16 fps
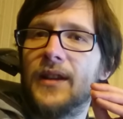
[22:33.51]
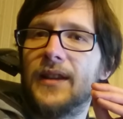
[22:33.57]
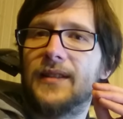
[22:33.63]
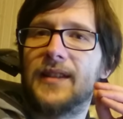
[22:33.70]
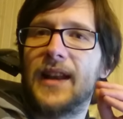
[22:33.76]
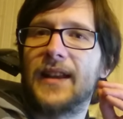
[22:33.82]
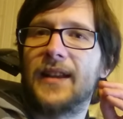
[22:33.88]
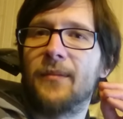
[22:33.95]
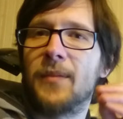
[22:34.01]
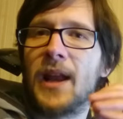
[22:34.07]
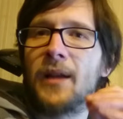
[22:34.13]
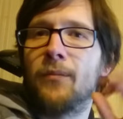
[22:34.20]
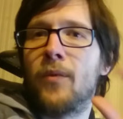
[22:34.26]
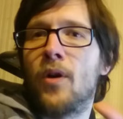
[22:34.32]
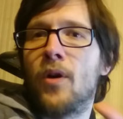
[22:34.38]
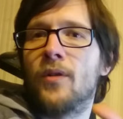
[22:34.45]
it's like a
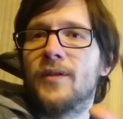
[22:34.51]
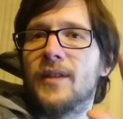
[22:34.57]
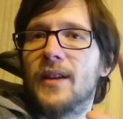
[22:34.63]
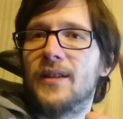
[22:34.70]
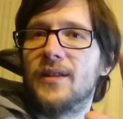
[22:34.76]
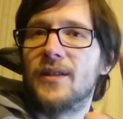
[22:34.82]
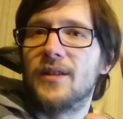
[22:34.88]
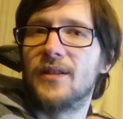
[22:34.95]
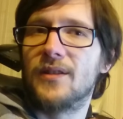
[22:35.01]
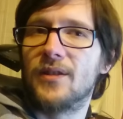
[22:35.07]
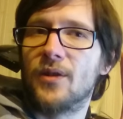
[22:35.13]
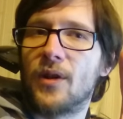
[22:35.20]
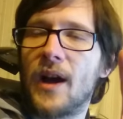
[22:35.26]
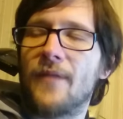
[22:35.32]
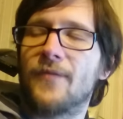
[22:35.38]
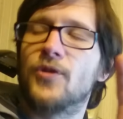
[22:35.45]
black box and
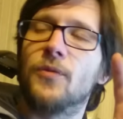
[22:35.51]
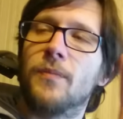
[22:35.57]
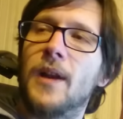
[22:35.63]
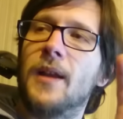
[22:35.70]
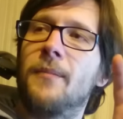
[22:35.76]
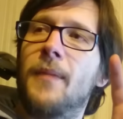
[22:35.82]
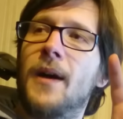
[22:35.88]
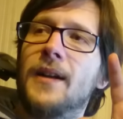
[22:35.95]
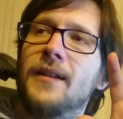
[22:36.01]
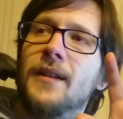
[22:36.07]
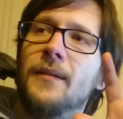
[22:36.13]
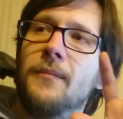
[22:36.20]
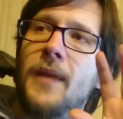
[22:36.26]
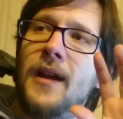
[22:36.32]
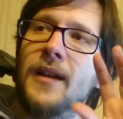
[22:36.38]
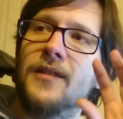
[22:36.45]
you have to play by,
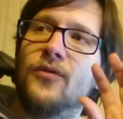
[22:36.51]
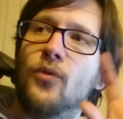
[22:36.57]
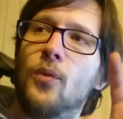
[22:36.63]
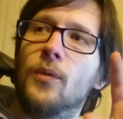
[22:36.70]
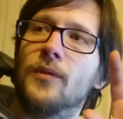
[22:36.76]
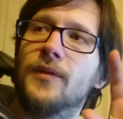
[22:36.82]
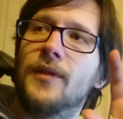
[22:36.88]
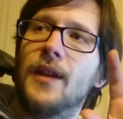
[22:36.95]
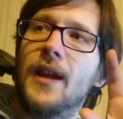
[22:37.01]
by its rules.